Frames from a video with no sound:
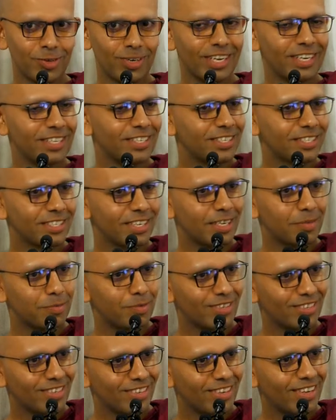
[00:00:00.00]
you, ladies and
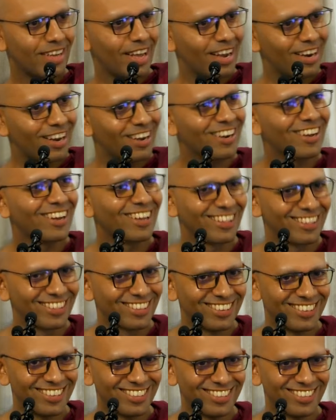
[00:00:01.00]
gentlemen, an Arahant.